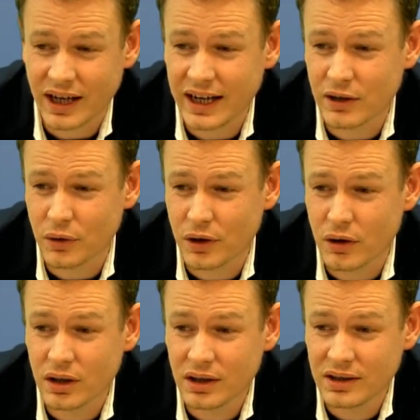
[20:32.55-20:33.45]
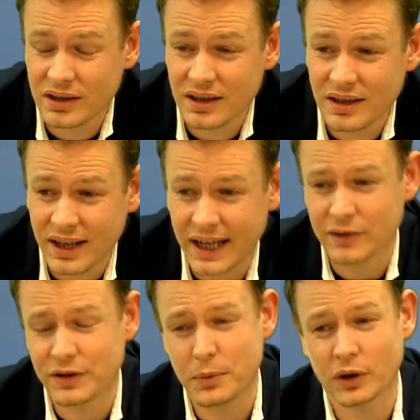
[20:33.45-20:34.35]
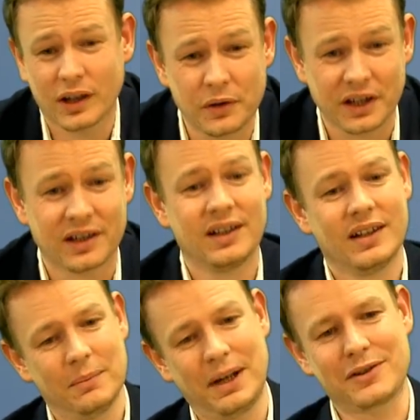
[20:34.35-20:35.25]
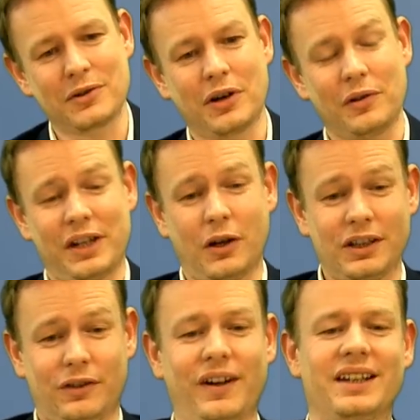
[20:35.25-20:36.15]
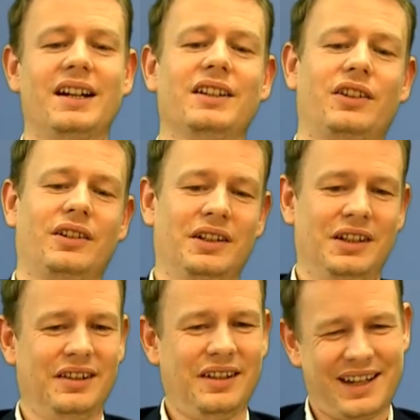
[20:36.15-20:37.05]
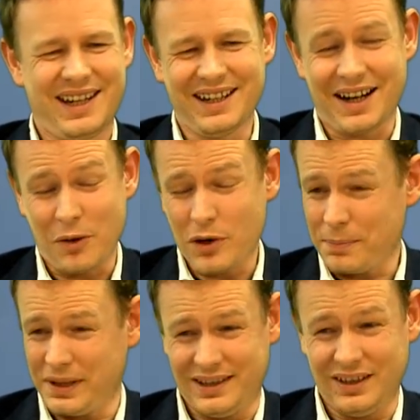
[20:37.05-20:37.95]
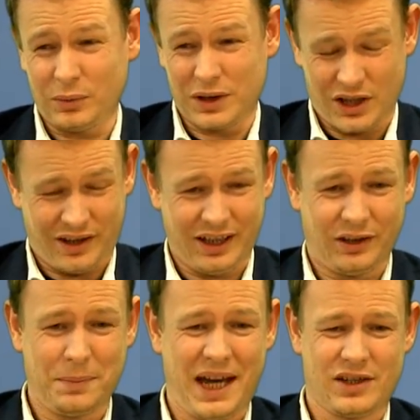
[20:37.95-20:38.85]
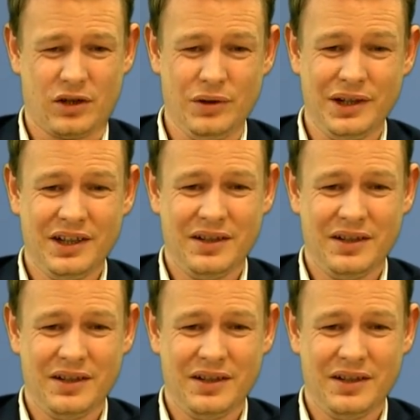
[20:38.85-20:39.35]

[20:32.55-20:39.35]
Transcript: I don't know any of the books out there, but I do know that all these fun lines, like here, I want to play this, which I think is bad too,